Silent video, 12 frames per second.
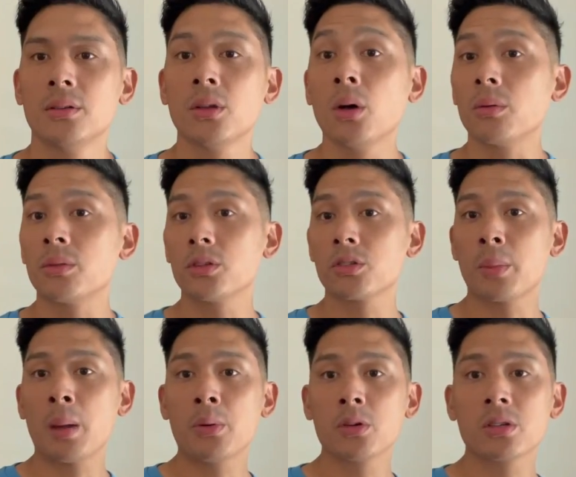those are
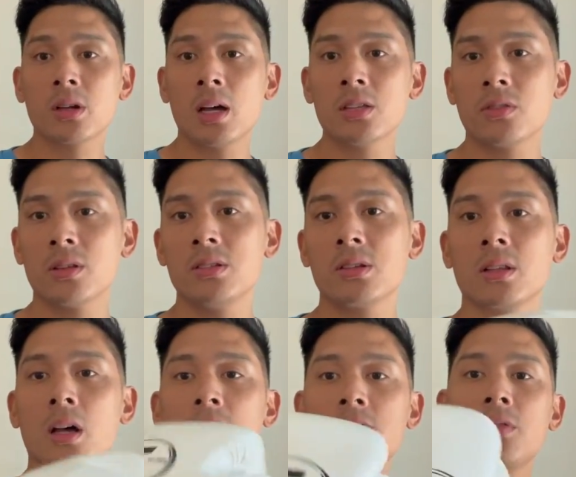my pros and cons for these
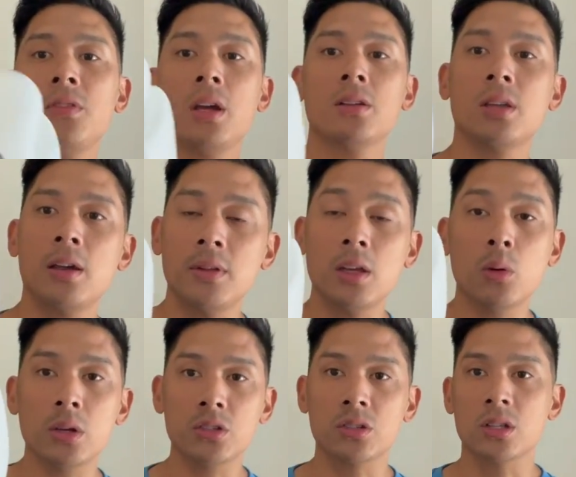gloves. If you guys have any
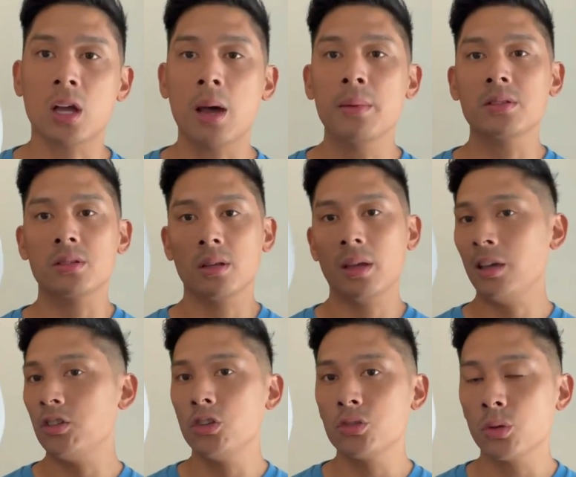questions or comments,
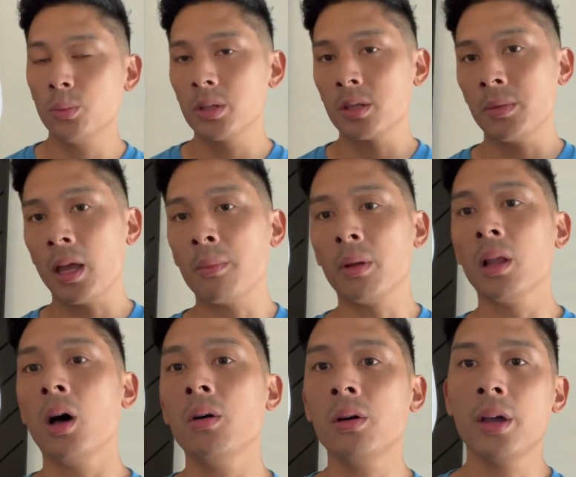as usual, put them down
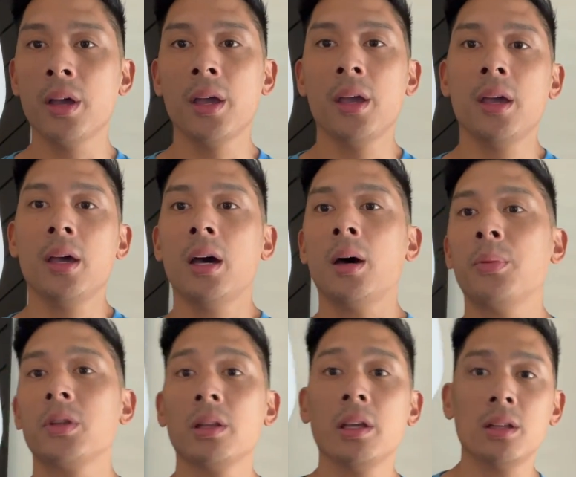below. I'll
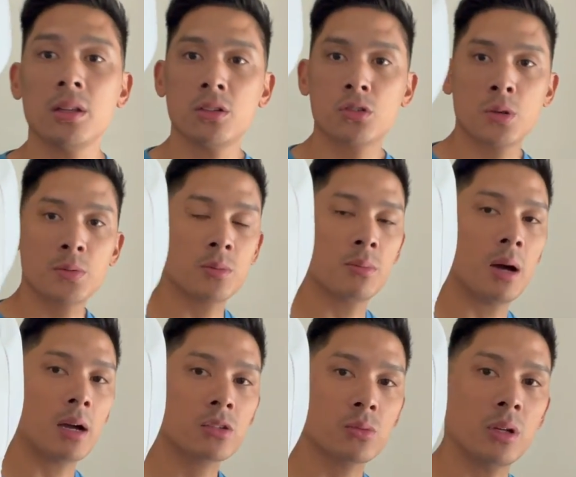put the link in the description
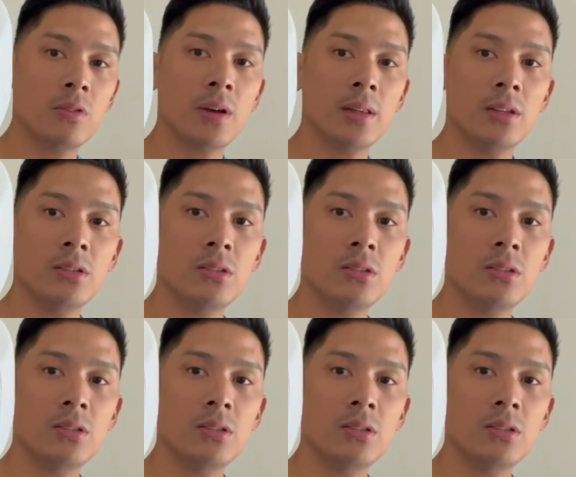box where you can find these